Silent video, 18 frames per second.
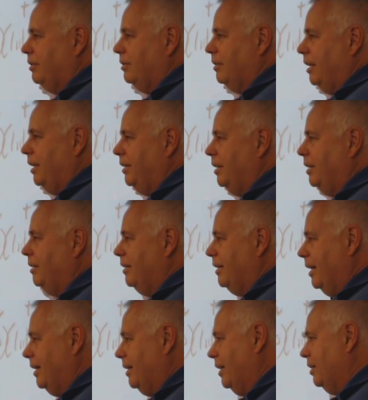for your, and then
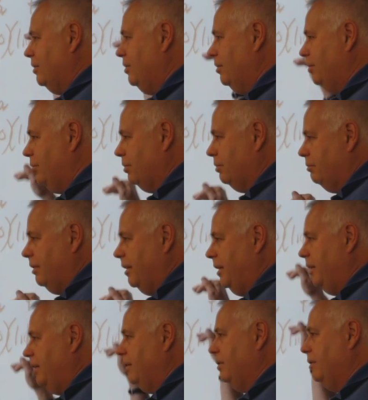that gets you your
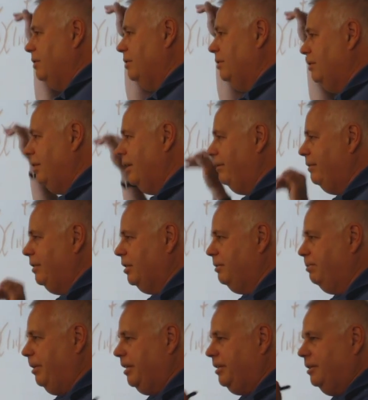range. You have an
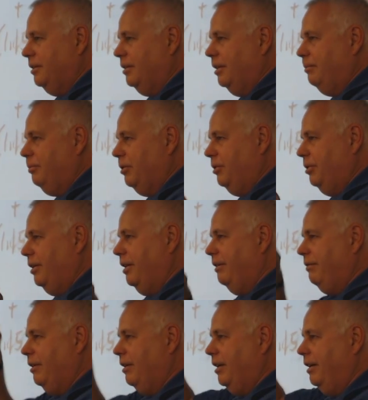expected number, you
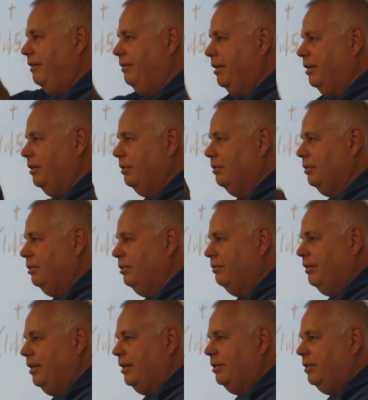have a high value,
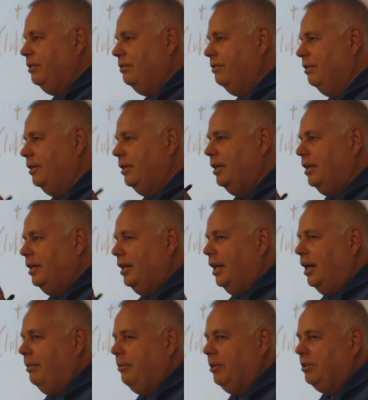low value.
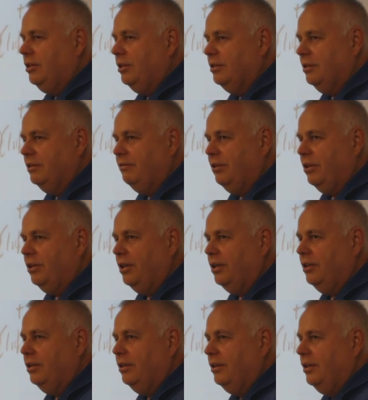How much does it
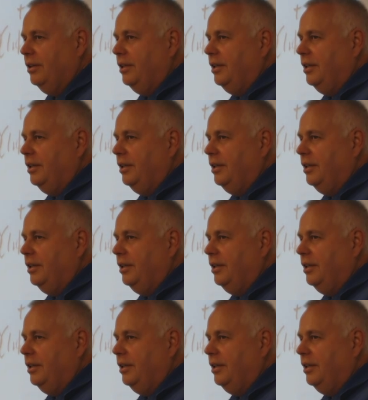vary?